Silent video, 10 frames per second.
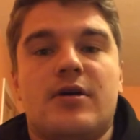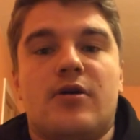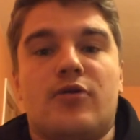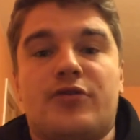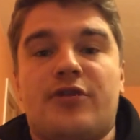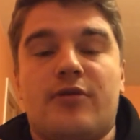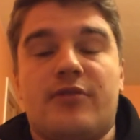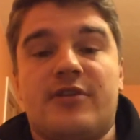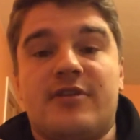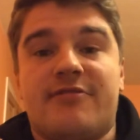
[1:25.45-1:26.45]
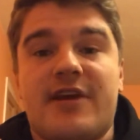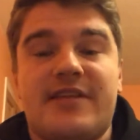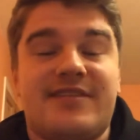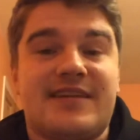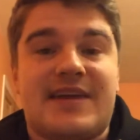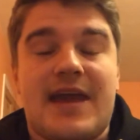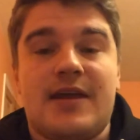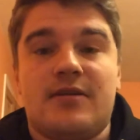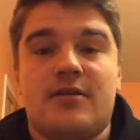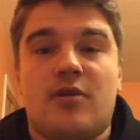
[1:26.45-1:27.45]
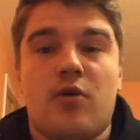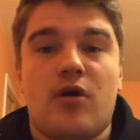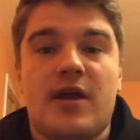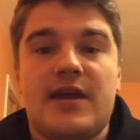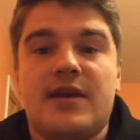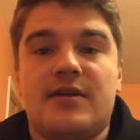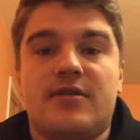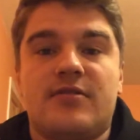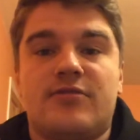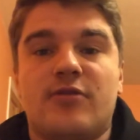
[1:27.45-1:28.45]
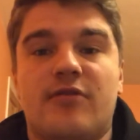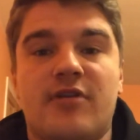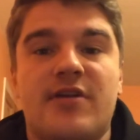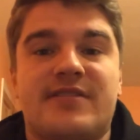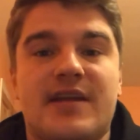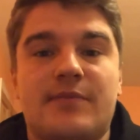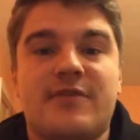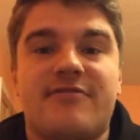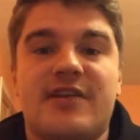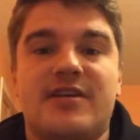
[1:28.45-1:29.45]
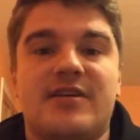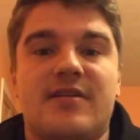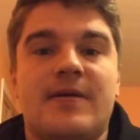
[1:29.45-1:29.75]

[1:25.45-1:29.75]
Also, the defence, again, quality, sort of like the same defending